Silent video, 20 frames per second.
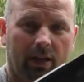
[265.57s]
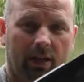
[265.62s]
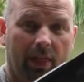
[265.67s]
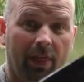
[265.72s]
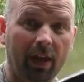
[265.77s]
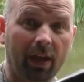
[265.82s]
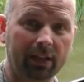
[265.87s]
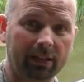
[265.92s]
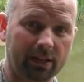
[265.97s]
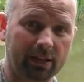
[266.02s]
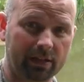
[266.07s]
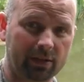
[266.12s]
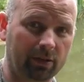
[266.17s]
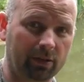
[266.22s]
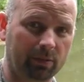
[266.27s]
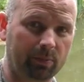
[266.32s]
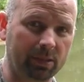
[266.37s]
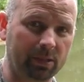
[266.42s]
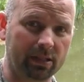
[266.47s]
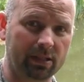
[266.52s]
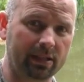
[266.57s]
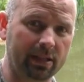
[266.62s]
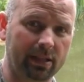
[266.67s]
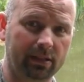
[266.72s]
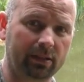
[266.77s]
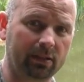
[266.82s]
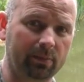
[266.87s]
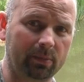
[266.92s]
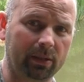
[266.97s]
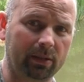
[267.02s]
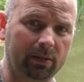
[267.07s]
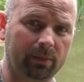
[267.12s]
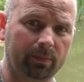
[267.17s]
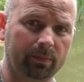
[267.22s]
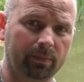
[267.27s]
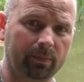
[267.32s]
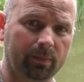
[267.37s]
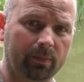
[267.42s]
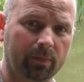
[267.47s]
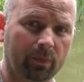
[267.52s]
That has not been sent to me.
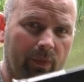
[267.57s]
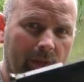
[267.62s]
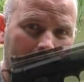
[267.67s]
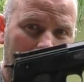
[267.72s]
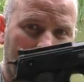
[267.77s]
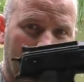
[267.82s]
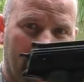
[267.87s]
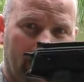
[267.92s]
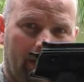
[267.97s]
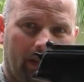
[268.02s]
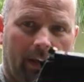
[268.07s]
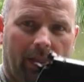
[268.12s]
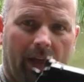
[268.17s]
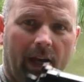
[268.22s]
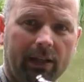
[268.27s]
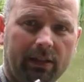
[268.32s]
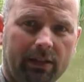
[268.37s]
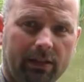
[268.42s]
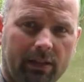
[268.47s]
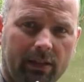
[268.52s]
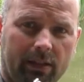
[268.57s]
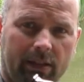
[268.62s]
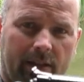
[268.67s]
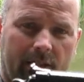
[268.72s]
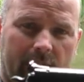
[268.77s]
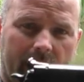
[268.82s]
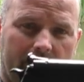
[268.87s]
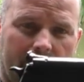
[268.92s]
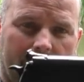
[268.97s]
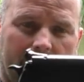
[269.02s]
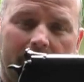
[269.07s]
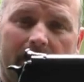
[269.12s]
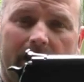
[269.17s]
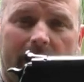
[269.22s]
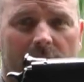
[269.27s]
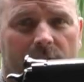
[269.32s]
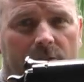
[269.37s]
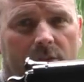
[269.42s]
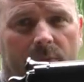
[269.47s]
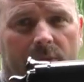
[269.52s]
That is an
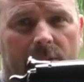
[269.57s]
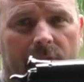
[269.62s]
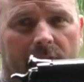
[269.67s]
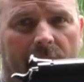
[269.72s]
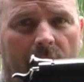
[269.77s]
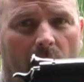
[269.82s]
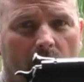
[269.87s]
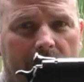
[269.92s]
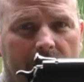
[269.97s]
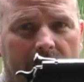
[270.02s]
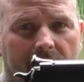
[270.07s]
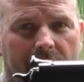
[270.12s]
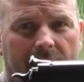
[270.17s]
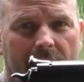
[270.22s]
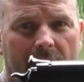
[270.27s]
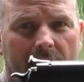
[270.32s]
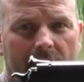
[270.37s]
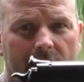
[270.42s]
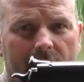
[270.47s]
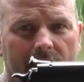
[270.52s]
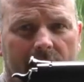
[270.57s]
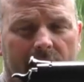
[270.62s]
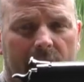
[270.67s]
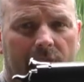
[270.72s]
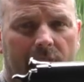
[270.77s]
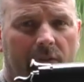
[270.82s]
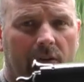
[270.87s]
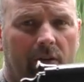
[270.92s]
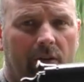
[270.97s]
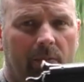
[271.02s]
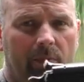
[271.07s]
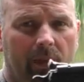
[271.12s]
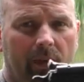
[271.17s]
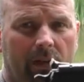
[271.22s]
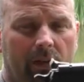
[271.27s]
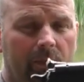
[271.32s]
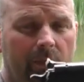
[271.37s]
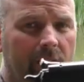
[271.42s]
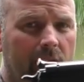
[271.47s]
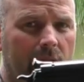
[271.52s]
HW45 from a
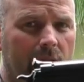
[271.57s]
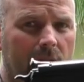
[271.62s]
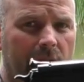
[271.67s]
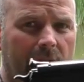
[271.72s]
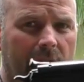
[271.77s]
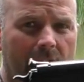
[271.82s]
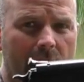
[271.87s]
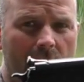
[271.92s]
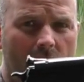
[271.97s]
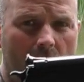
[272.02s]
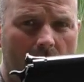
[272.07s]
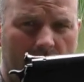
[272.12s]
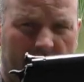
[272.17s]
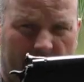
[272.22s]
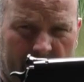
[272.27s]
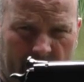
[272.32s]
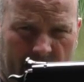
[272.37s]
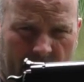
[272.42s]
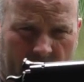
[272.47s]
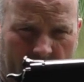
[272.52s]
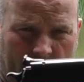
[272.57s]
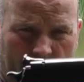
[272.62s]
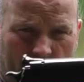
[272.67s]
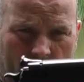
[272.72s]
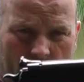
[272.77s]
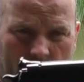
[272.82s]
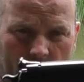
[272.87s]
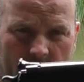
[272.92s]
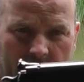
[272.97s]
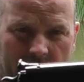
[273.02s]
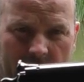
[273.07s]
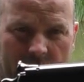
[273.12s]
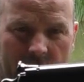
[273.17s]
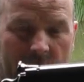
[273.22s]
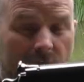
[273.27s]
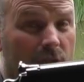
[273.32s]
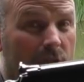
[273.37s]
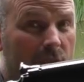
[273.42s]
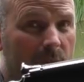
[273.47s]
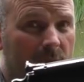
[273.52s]
company called Weirhauch, which is a
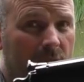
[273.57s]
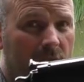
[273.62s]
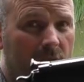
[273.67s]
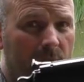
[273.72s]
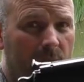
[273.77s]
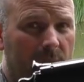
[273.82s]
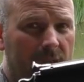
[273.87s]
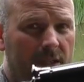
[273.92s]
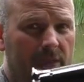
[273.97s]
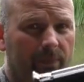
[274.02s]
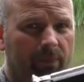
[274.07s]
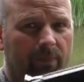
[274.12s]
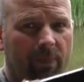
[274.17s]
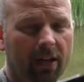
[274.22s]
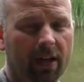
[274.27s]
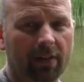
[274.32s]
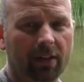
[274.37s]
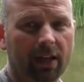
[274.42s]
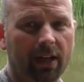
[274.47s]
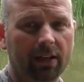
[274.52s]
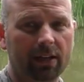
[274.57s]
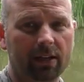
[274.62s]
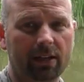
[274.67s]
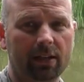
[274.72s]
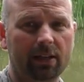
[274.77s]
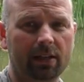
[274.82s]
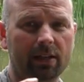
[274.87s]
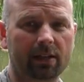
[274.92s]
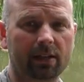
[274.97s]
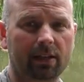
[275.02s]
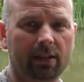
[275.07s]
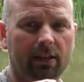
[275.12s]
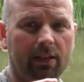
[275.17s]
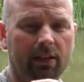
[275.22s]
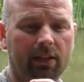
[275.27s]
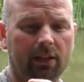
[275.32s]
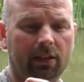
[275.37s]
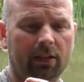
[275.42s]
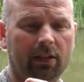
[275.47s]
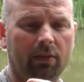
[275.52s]
German company. And that is
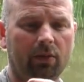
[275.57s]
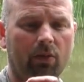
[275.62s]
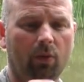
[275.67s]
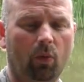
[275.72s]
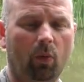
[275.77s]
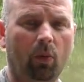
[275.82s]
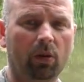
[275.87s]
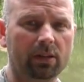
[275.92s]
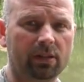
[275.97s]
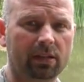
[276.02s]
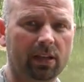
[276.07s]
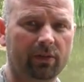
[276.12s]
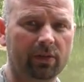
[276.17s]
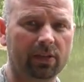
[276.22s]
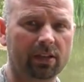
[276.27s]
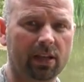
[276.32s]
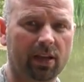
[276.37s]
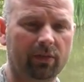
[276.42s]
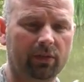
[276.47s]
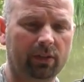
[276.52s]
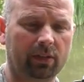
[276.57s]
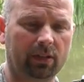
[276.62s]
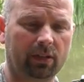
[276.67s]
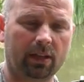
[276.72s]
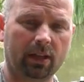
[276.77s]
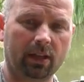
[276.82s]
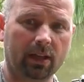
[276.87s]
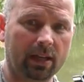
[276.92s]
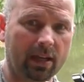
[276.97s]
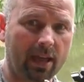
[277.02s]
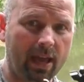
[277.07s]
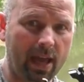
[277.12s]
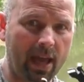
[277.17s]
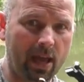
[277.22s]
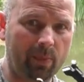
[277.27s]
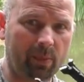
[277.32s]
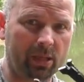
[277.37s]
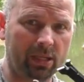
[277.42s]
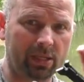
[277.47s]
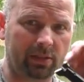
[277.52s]
a 177
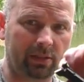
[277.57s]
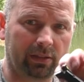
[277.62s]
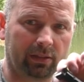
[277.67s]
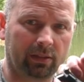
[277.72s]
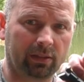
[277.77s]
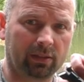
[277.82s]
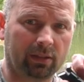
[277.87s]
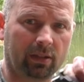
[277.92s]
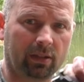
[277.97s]
air pistol.